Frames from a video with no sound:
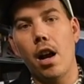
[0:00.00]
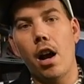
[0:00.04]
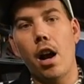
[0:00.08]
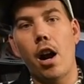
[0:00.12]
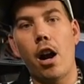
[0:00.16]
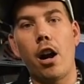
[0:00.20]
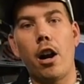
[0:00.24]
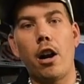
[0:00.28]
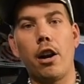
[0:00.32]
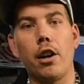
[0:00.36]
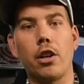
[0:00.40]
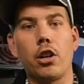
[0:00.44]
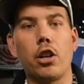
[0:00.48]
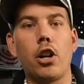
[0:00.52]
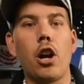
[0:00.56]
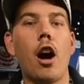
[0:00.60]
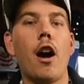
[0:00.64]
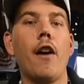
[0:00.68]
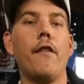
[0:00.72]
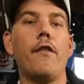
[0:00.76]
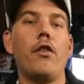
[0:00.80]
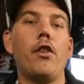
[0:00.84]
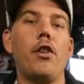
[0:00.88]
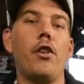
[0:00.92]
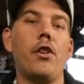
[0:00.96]
are
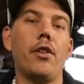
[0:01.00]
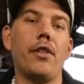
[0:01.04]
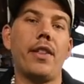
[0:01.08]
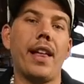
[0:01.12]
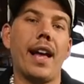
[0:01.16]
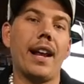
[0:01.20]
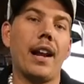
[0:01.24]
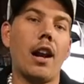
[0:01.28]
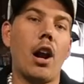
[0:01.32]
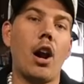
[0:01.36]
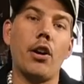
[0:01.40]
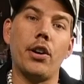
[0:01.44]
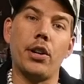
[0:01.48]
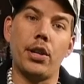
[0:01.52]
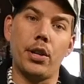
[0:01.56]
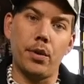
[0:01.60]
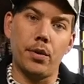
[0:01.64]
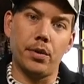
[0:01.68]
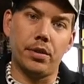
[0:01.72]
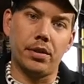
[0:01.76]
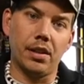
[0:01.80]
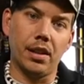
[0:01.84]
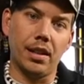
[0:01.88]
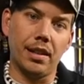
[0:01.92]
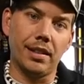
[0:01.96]
covered that are
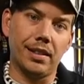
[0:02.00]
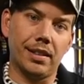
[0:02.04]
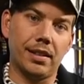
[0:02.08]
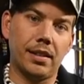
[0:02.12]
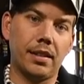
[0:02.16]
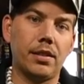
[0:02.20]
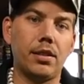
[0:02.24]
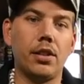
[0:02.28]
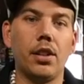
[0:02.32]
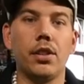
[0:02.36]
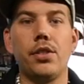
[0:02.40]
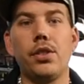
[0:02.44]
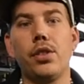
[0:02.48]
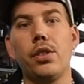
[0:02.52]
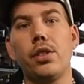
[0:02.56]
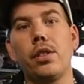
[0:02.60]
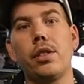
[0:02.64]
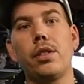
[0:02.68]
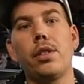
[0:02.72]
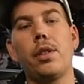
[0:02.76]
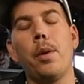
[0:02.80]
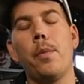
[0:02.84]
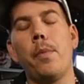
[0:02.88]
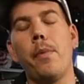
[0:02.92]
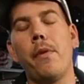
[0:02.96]
useless, just
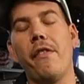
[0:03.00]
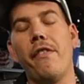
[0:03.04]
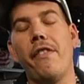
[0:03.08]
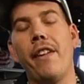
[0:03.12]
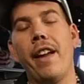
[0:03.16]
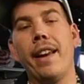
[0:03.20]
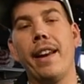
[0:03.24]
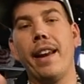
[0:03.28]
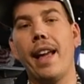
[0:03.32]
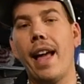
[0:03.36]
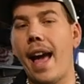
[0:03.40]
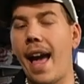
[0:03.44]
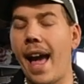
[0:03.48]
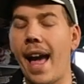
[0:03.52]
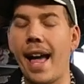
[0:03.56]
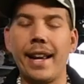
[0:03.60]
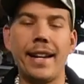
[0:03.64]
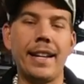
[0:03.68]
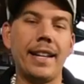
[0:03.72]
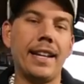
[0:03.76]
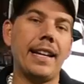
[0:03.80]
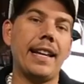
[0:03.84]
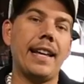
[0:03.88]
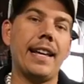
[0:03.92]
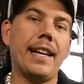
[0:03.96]
to prevent
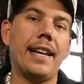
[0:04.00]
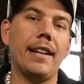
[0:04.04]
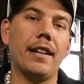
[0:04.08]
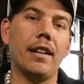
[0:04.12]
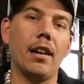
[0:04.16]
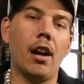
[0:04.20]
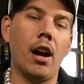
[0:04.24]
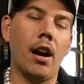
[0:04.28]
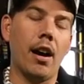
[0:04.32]
any heat